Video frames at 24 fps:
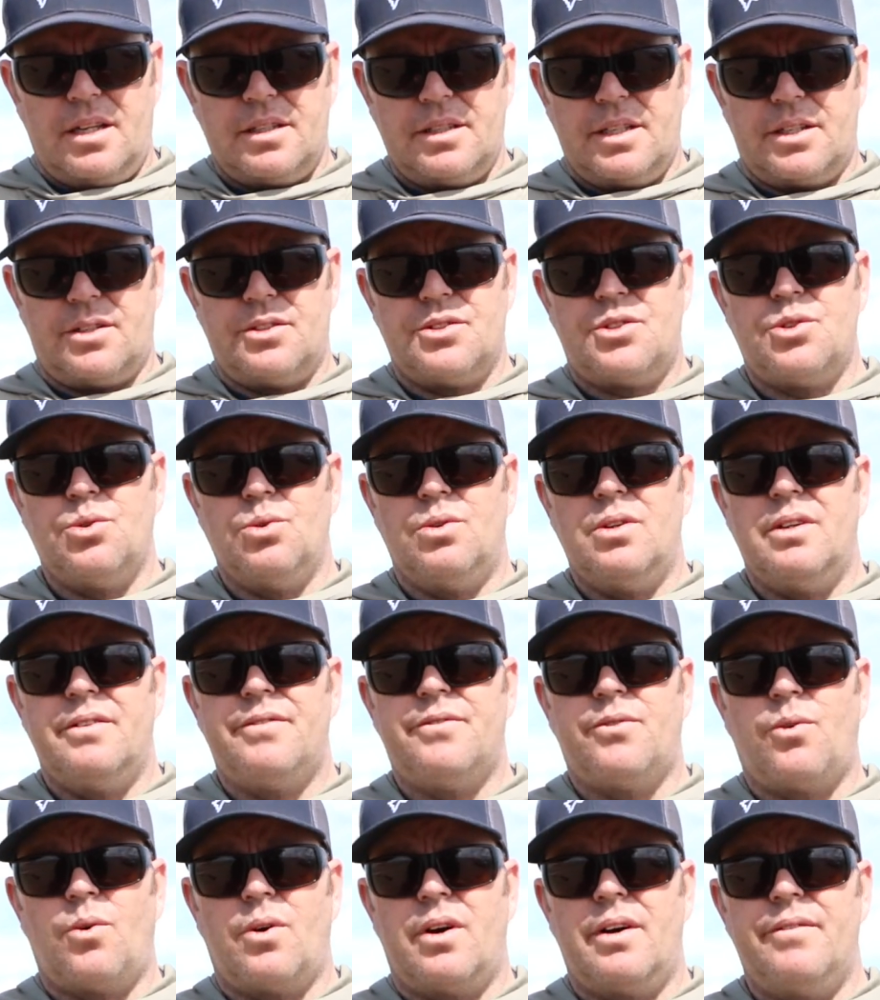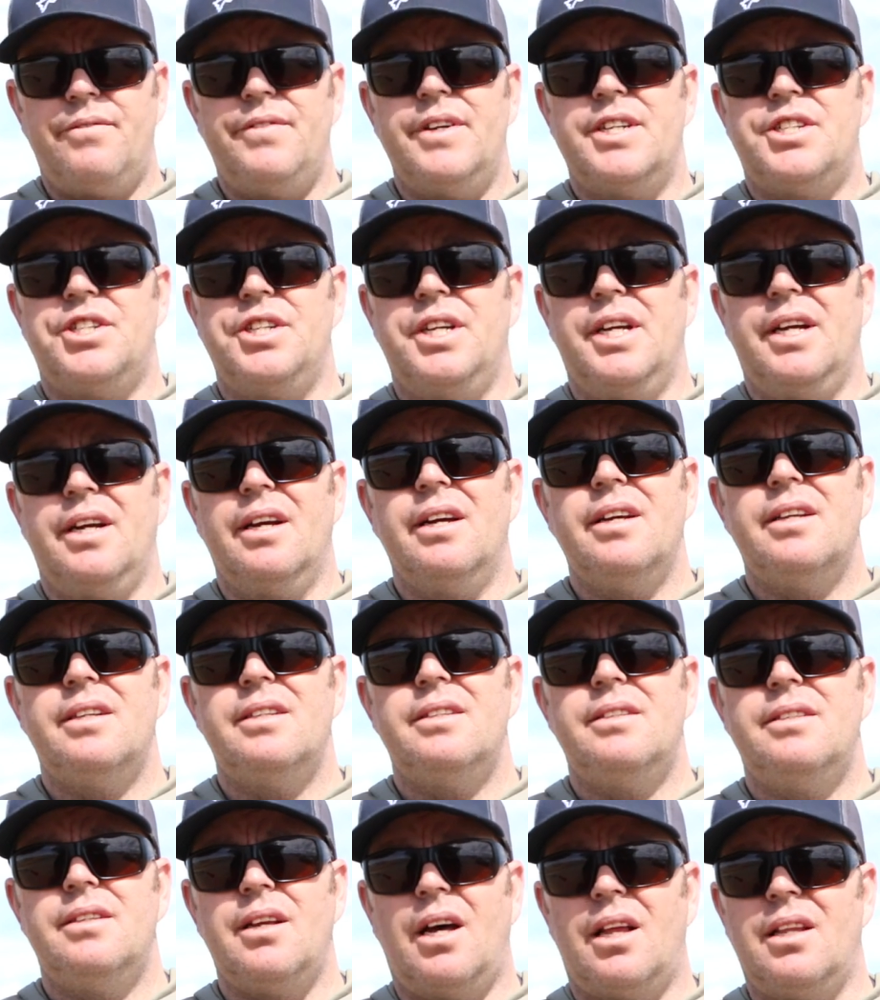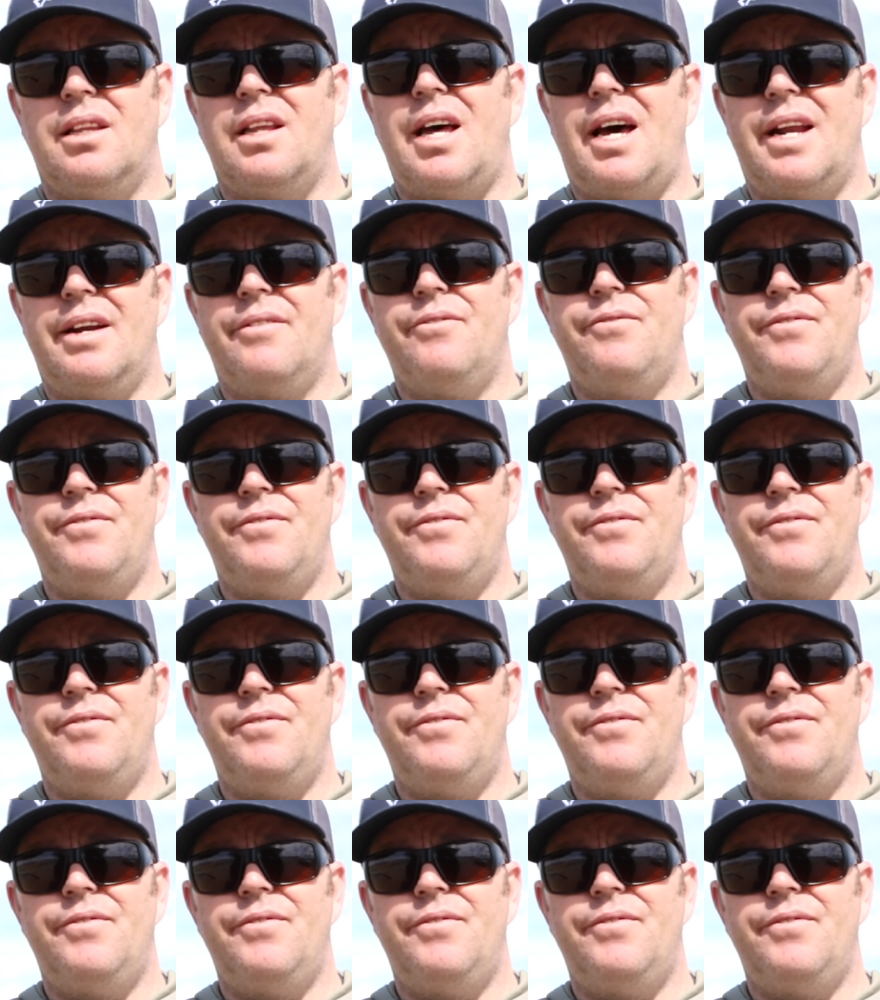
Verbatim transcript: little tool for fishing a lot